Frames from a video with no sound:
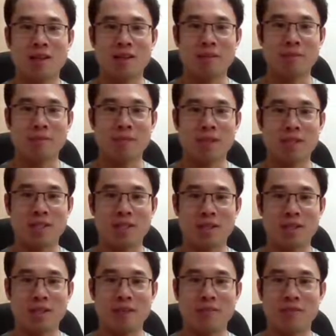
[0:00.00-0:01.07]
but
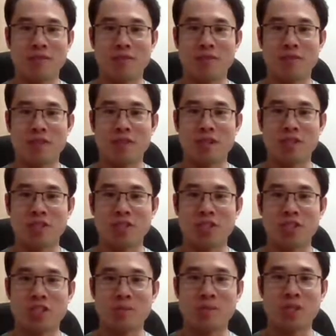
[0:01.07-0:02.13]
that's
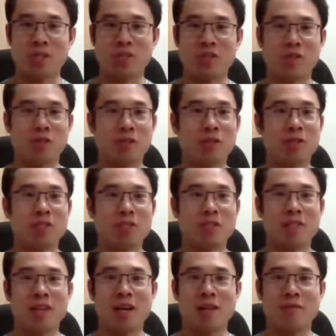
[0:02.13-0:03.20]
just something to notice.
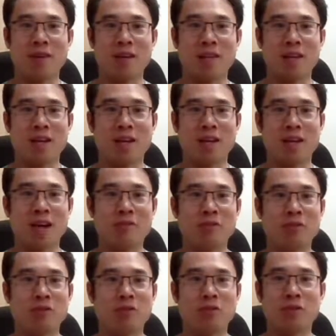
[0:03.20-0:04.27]
I find that I have to
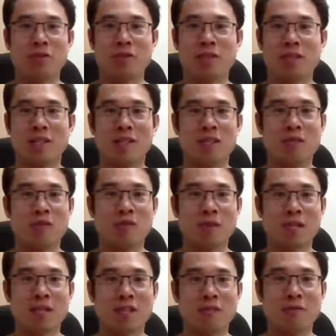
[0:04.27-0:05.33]
do the chroma
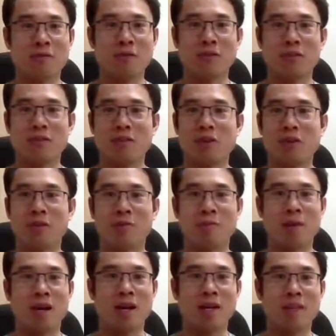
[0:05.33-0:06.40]
key first, followed
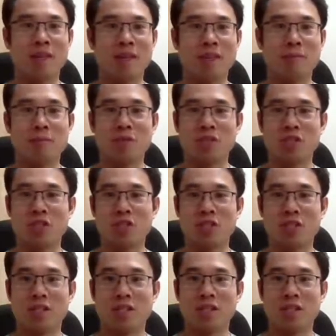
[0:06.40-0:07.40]
by the position.